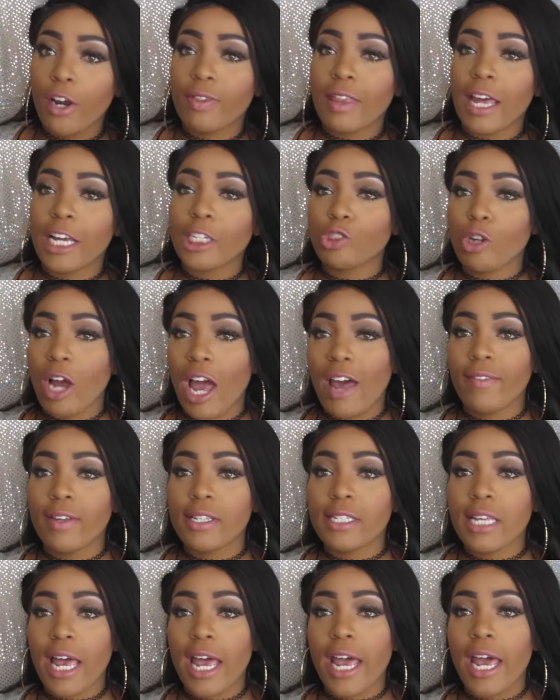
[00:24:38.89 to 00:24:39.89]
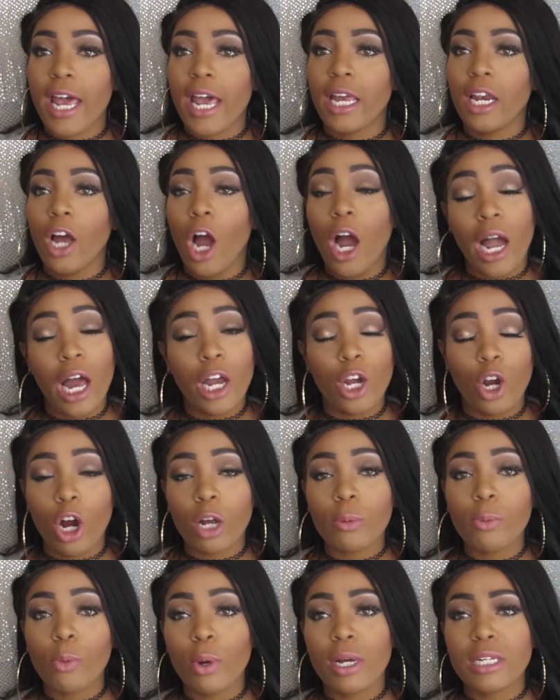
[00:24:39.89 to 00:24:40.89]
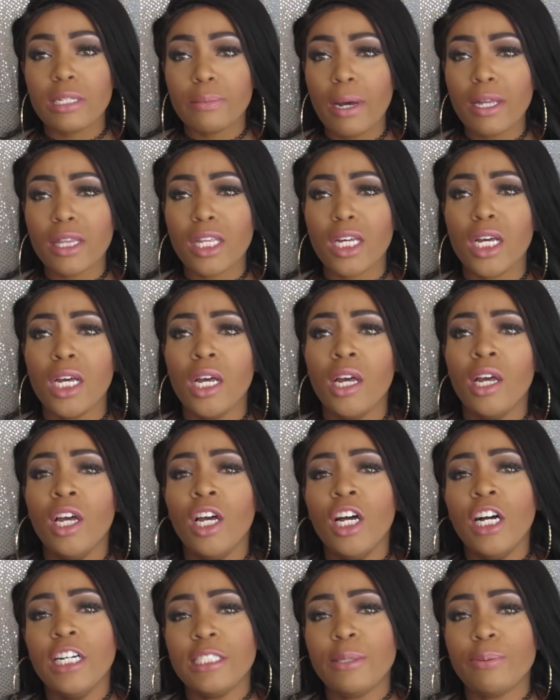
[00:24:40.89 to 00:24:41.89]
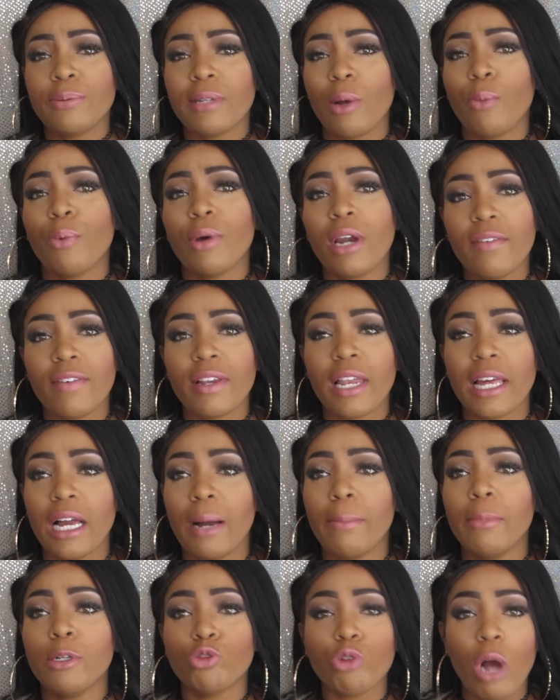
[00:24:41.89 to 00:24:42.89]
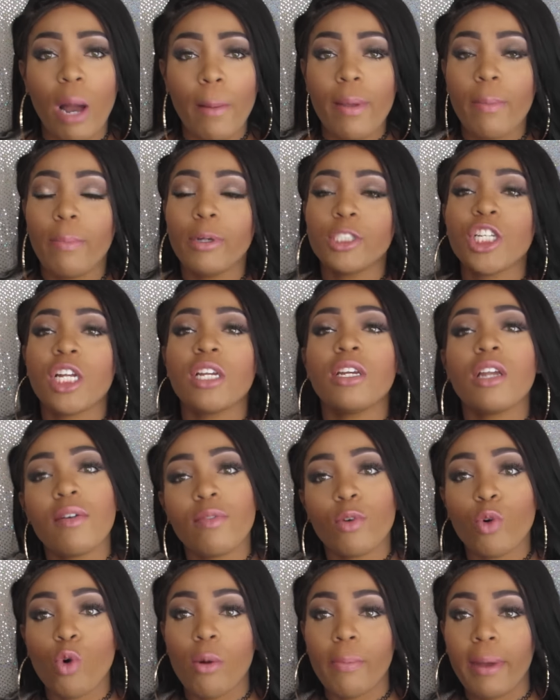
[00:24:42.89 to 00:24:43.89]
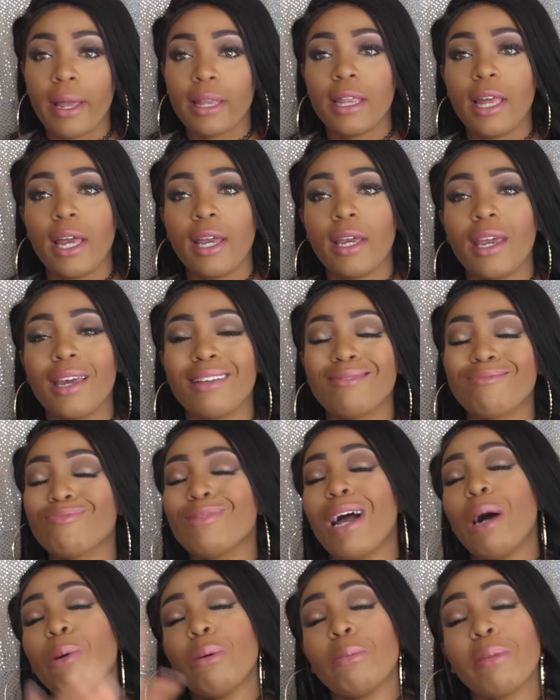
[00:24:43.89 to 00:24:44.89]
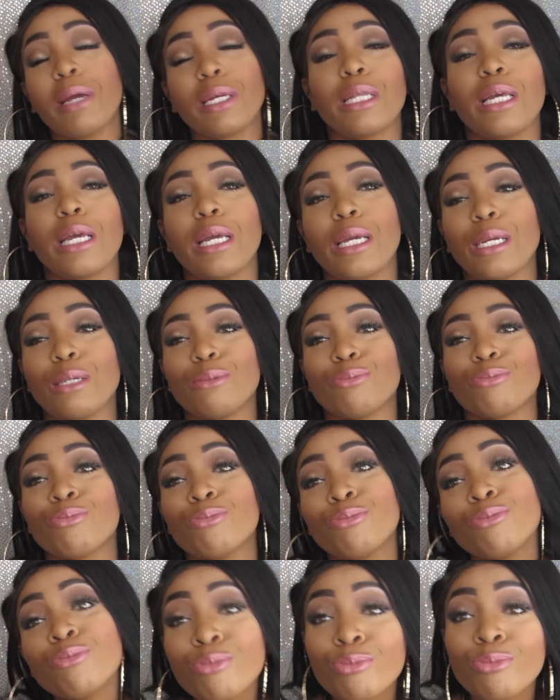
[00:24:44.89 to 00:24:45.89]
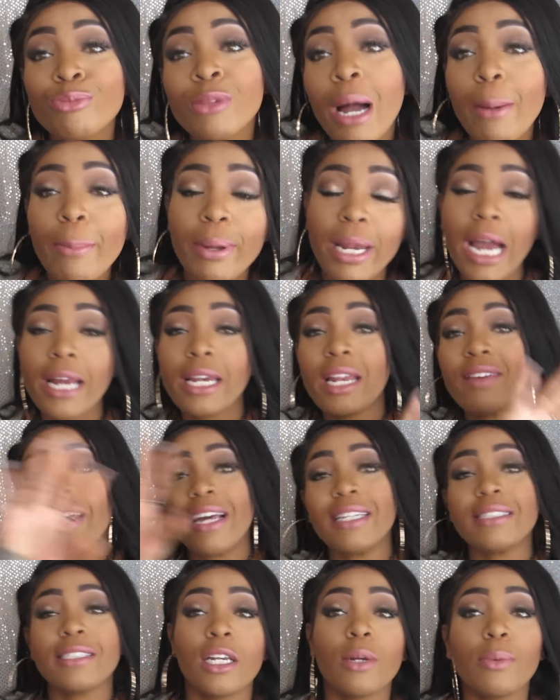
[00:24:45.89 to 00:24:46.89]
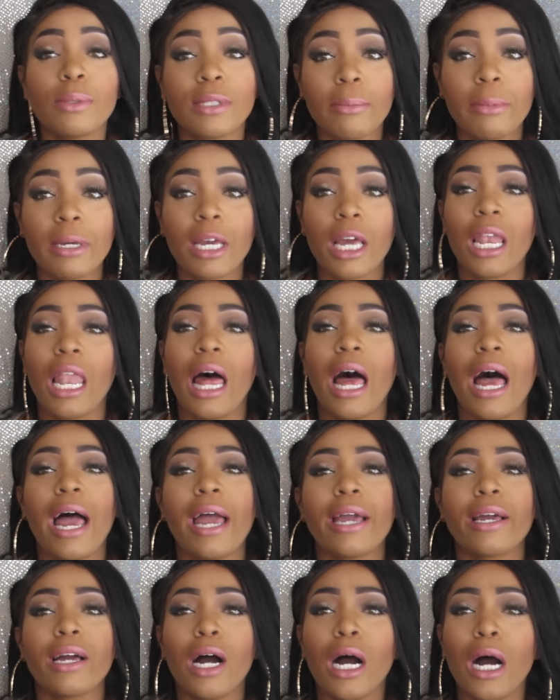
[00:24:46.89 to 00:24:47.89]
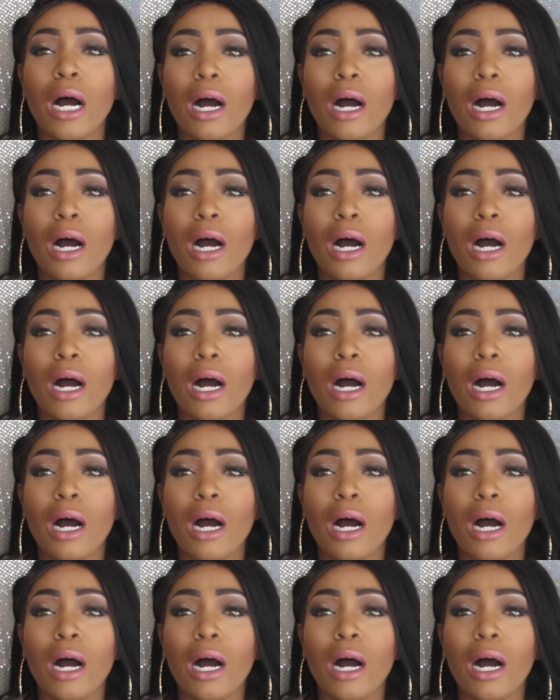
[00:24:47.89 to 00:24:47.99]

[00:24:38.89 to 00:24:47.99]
that Travis had got an argument with his mother, she was like, whatever, like, I'm gonna drop it, but you're never going back there again. I went back there again. But I ain't never had dinner with them again. Like,